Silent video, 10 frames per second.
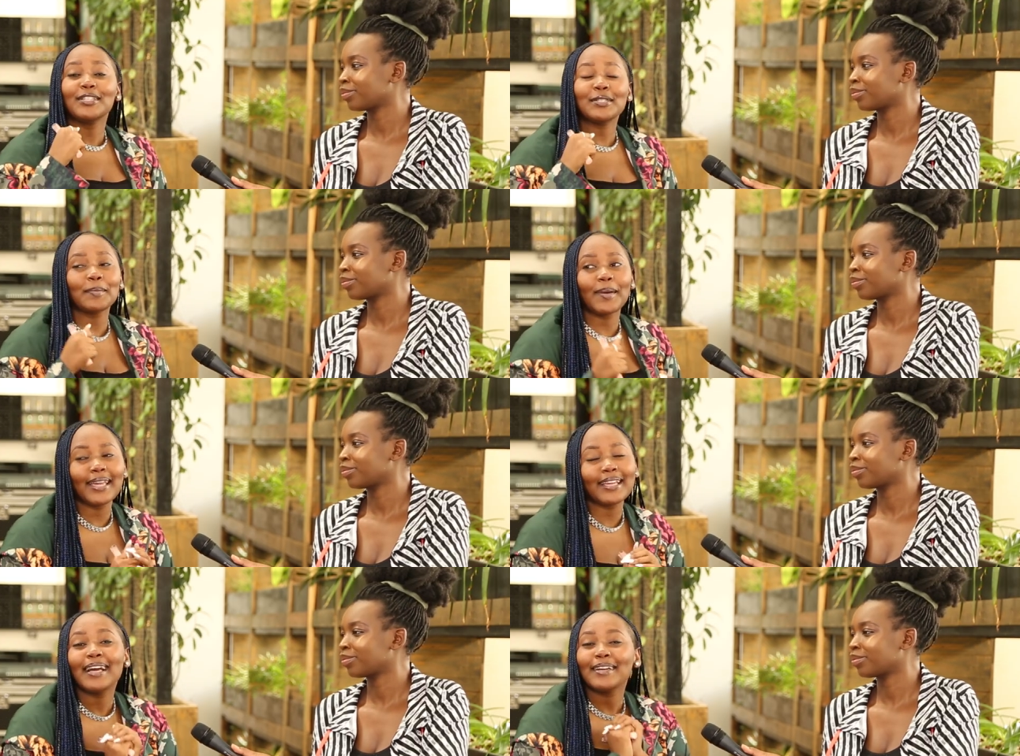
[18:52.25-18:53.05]
Speaker 1: To
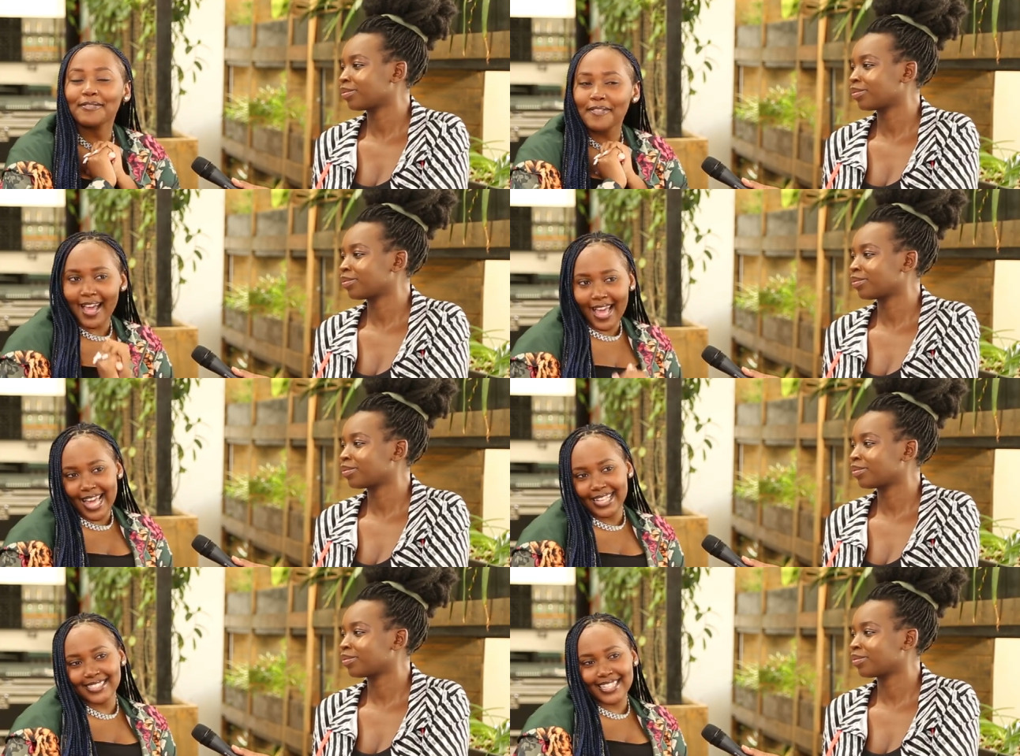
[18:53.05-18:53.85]
my
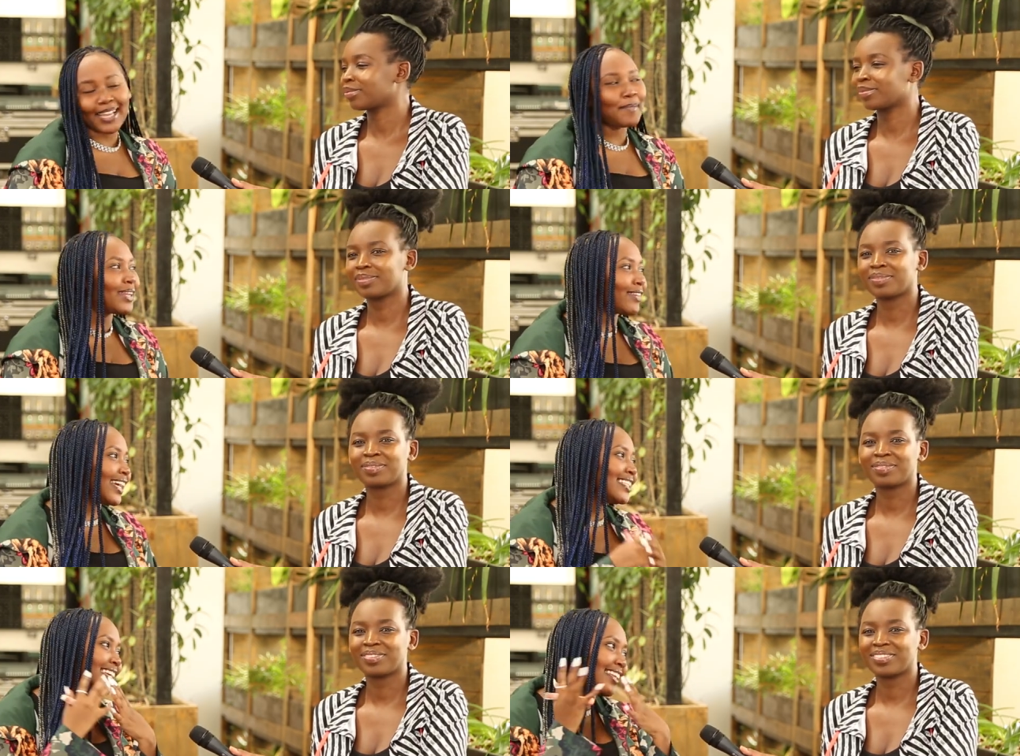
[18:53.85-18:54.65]
fans, I can't believe I
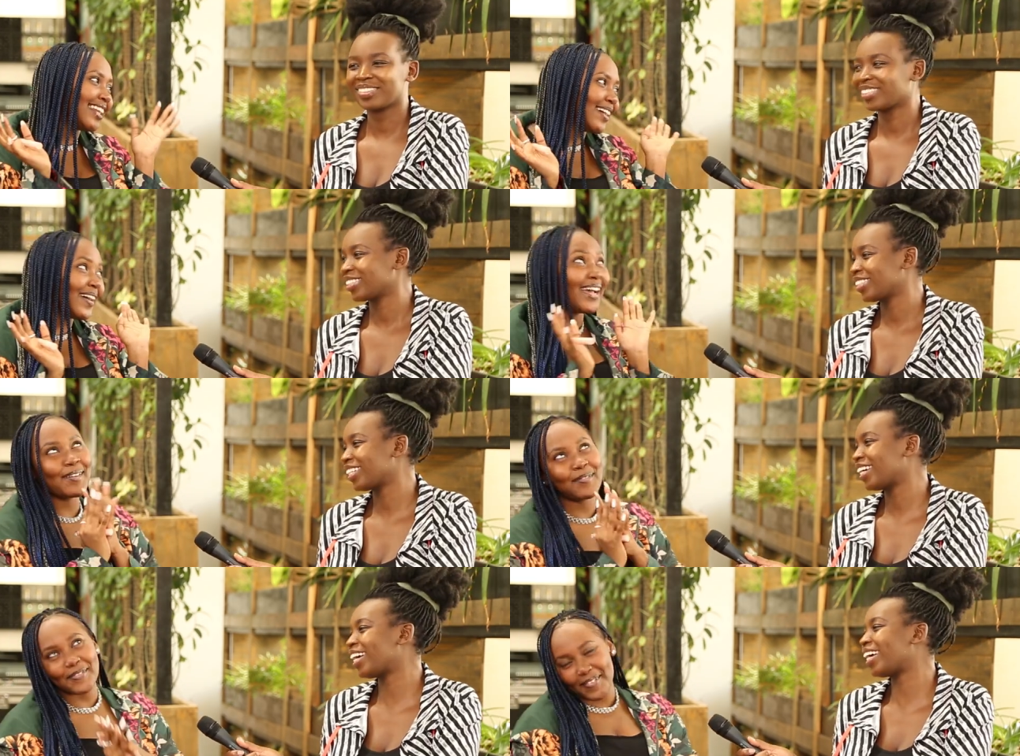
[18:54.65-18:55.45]
can say that now. I
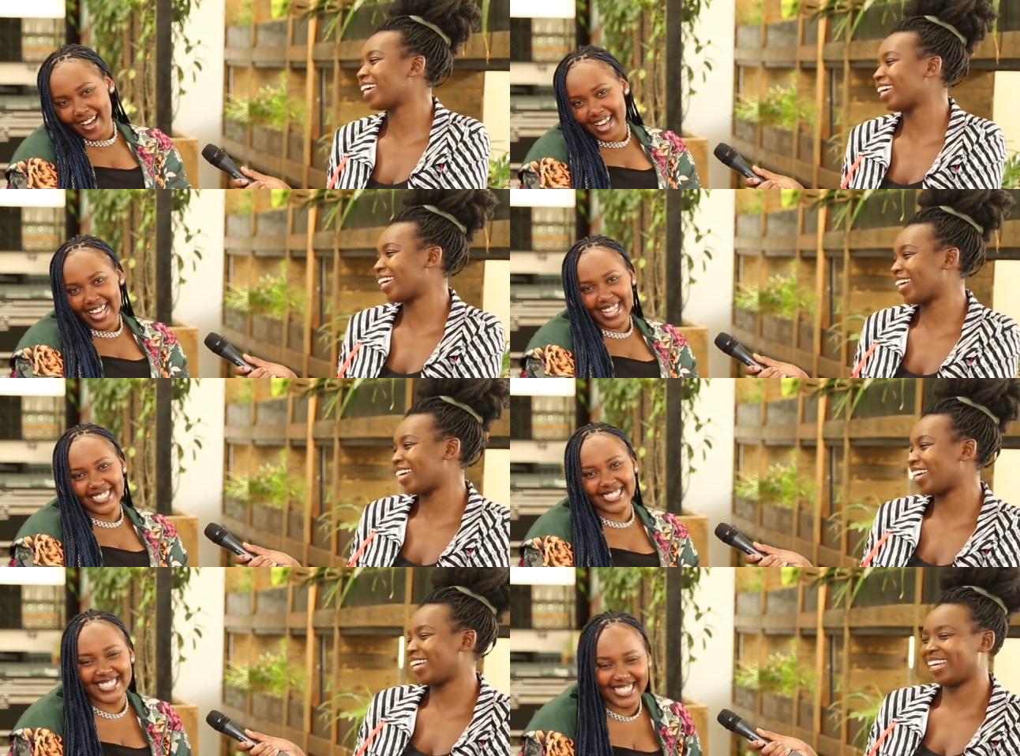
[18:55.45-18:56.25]
have
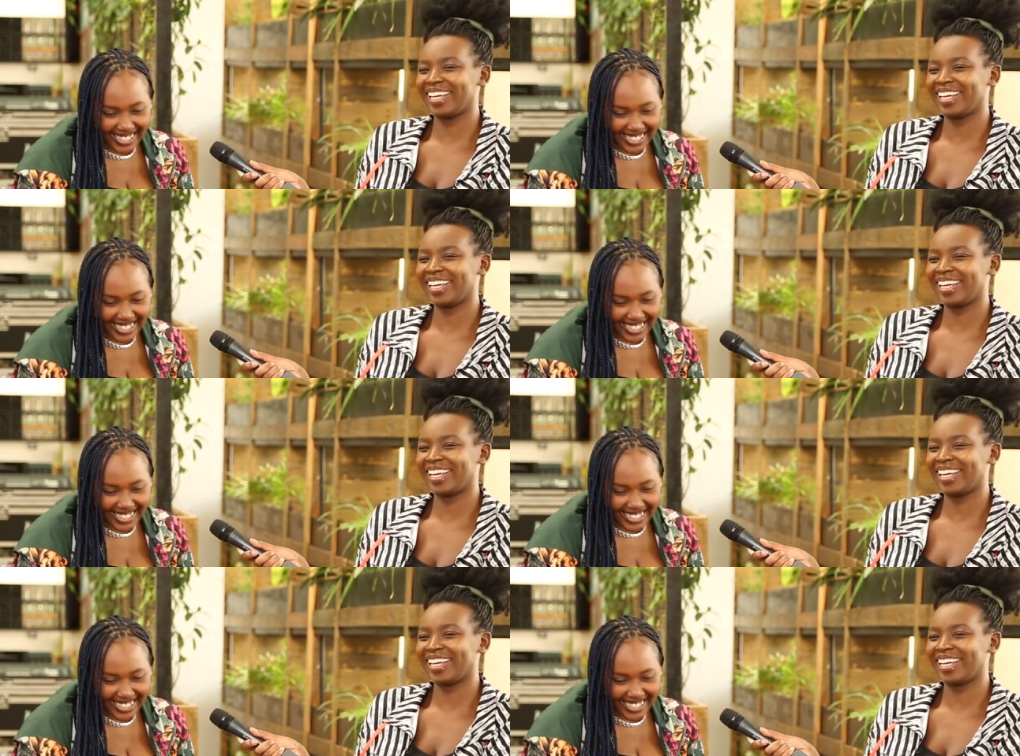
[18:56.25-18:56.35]
fans.